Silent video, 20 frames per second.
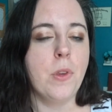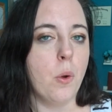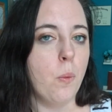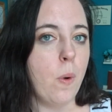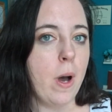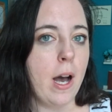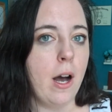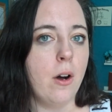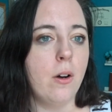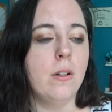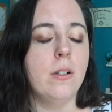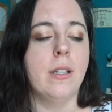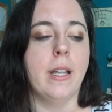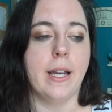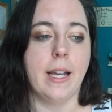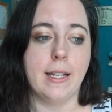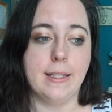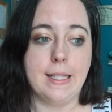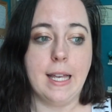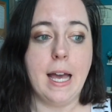Well,
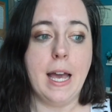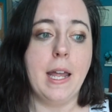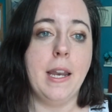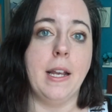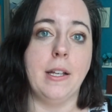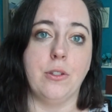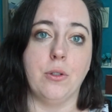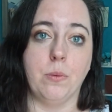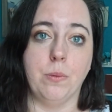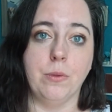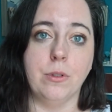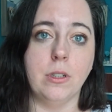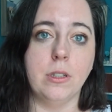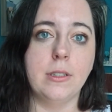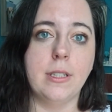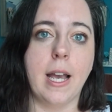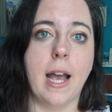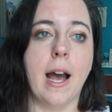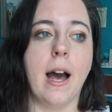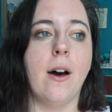like I said, it's a
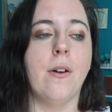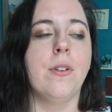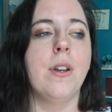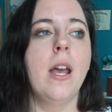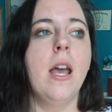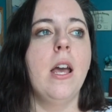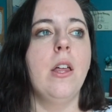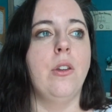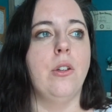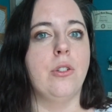rural town.